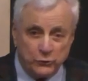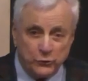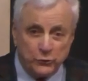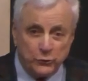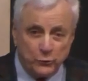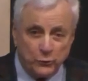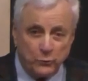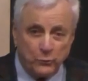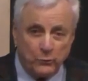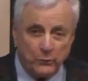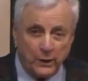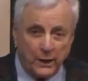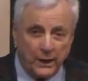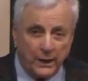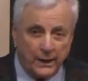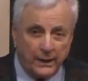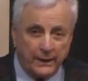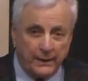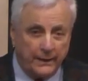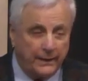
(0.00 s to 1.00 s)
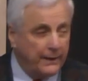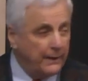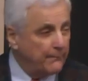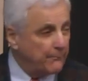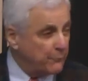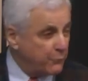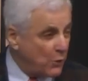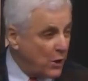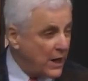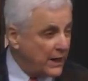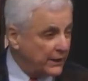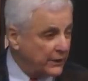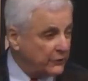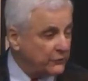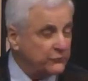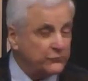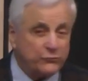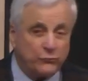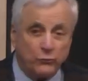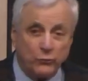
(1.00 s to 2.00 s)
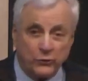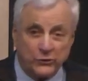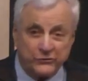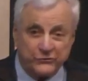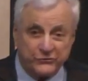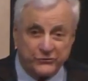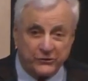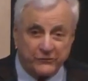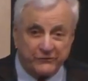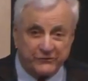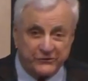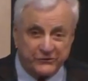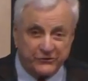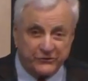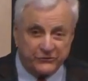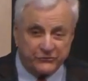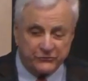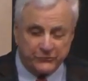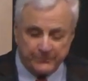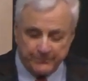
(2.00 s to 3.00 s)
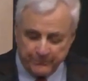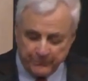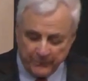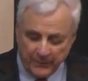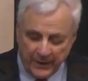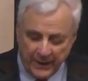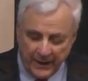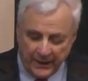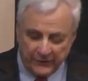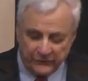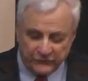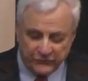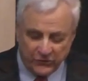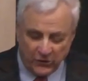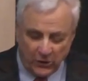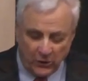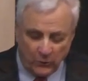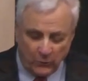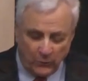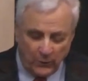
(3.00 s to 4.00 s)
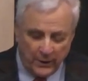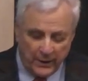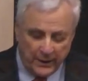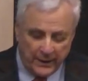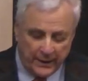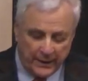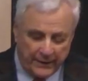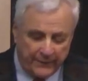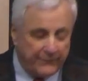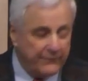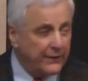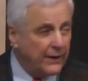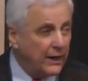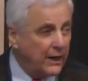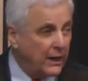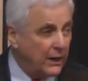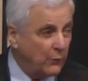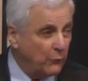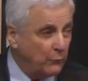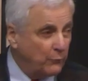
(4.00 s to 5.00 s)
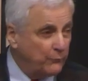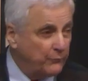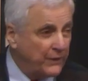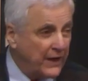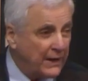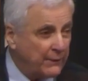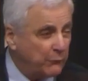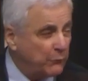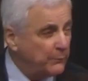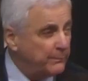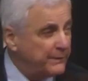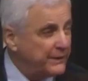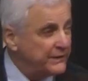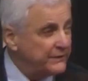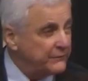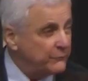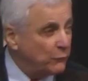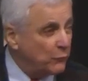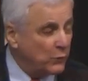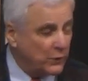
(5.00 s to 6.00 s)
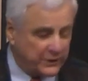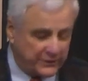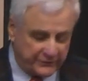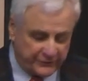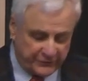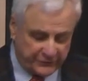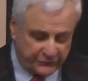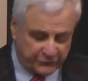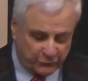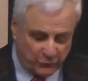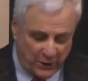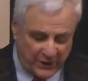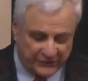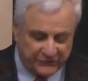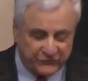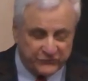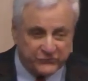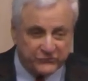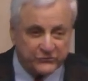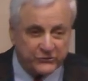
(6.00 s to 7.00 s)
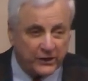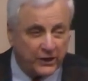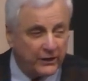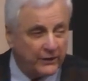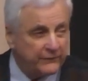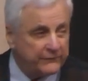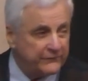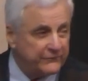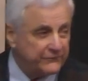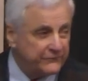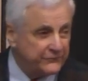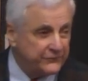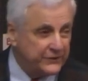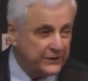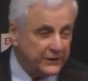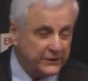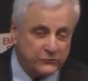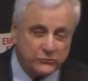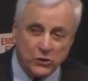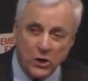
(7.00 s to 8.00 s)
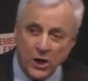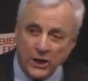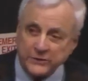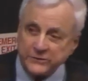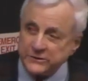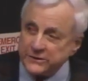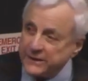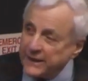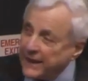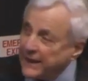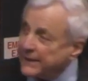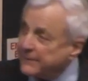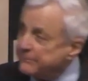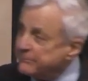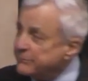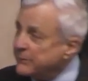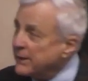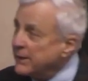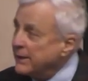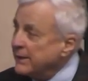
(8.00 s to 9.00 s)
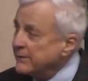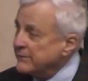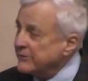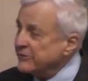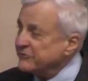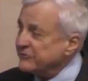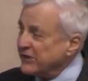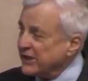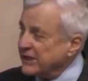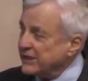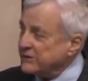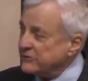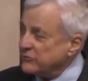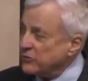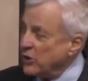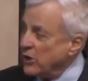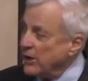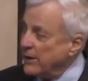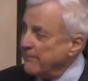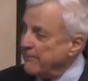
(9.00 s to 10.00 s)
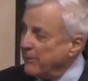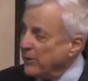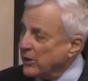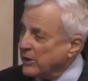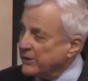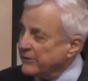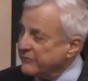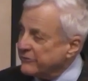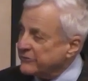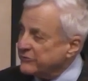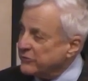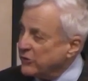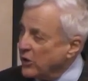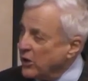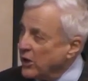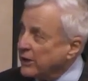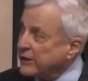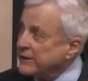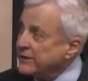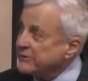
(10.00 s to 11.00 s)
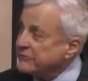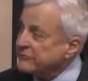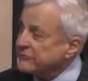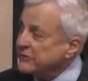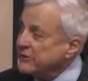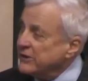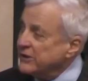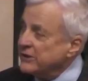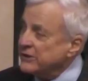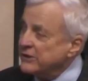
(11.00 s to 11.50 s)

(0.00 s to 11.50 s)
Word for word: new uh, products or services. And so uh, that will be one of the thrusts of the talk today. The second part of the talk is